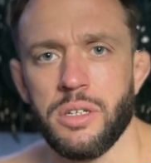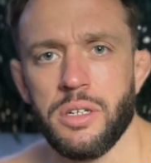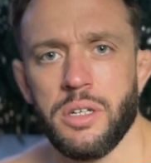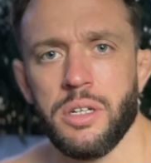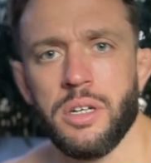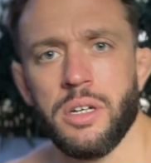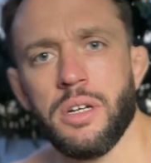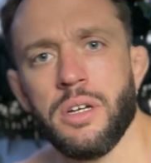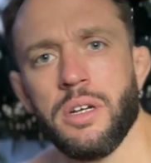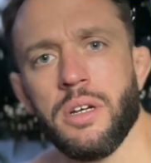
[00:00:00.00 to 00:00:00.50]

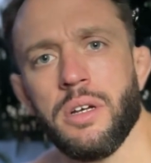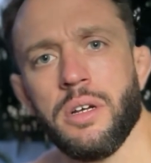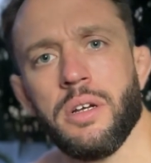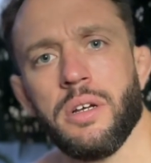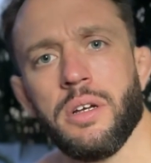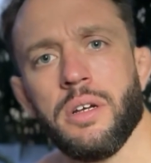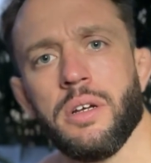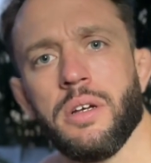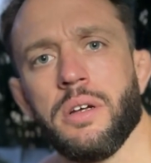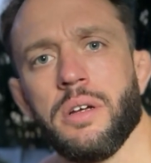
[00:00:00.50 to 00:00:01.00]

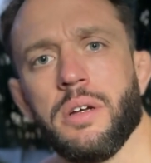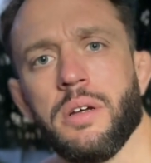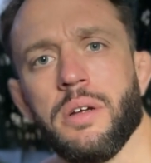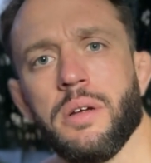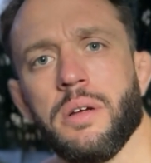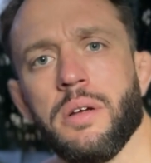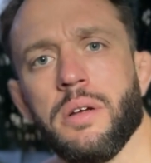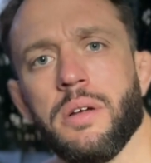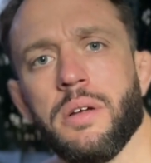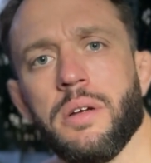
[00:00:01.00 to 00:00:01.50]

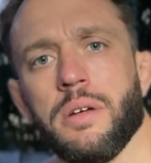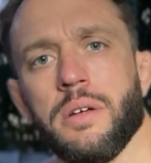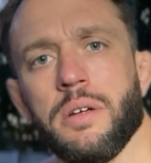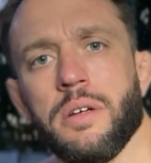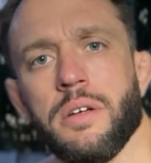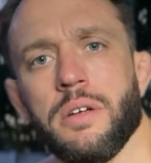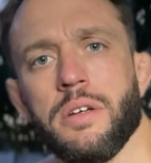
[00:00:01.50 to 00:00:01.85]
Nothing is said.